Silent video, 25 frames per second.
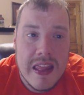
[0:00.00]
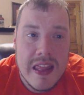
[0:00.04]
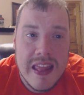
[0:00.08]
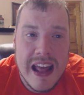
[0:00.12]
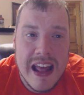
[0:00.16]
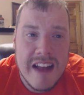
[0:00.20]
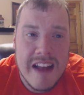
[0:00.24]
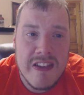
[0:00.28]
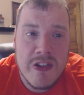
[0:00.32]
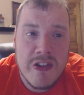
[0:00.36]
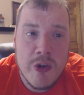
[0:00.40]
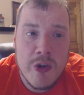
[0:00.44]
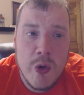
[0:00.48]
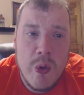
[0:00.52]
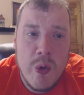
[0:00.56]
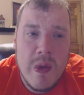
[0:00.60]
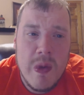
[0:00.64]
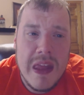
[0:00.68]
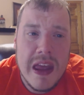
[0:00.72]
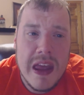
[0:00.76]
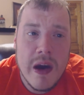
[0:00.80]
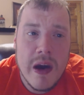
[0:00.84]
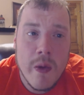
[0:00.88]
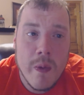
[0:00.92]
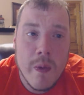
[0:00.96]
That's
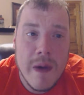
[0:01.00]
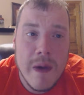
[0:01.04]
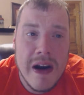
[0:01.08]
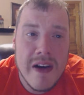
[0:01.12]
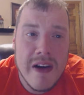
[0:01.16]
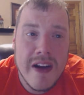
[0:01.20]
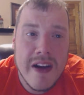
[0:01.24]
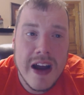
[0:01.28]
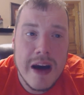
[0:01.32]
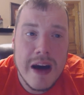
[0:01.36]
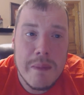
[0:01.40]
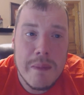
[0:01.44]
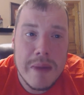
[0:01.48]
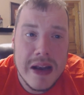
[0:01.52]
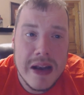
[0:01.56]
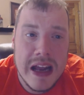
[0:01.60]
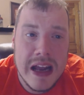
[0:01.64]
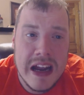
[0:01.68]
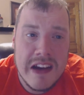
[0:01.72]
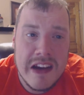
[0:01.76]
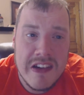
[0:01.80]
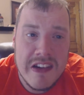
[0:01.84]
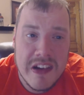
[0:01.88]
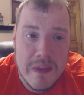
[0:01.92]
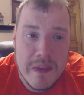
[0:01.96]
truly a rare
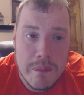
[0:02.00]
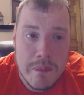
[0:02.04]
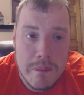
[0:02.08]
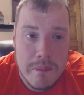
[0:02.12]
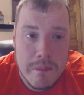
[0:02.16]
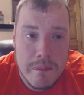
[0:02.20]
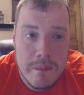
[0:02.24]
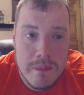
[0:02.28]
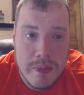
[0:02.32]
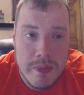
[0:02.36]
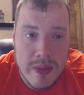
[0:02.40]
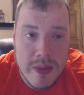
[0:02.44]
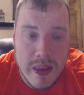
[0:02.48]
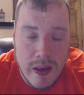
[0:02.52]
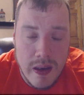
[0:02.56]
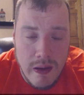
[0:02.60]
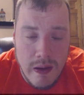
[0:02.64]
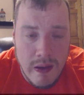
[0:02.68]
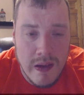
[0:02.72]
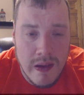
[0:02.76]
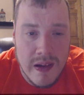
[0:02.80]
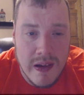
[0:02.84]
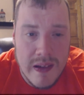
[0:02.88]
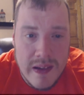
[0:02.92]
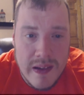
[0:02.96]
combination.
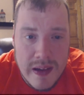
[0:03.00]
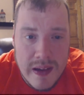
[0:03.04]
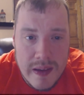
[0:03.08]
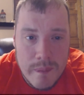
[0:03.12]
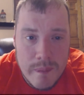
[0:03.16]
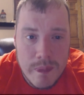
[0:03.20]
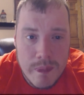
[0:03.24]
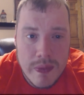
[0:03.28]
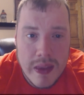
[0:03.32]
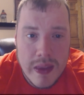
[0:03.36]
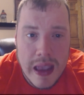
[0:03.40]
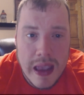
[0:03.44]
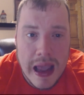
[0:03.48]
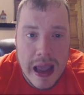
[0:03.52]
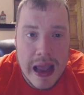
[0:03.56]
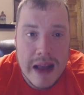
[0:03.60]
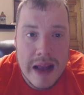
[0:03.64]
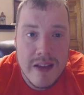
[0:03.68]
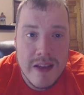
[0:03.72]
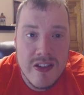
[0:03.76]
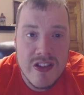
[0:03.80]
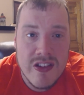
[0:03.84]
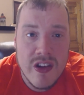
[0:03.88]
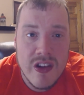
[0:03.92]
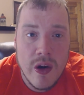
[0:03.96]

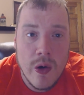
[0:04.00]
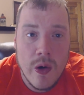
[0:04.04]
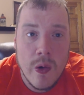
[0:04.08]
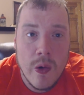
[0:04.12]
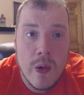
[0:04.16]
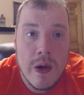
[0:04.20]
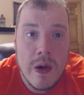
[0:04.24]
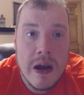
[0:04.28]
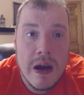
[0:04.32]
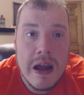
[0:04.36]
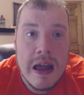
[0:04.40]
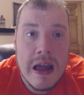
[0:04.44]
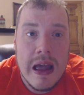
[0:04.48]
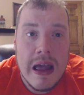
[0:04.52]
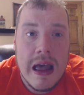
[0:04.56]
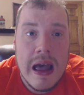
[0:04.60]
And so,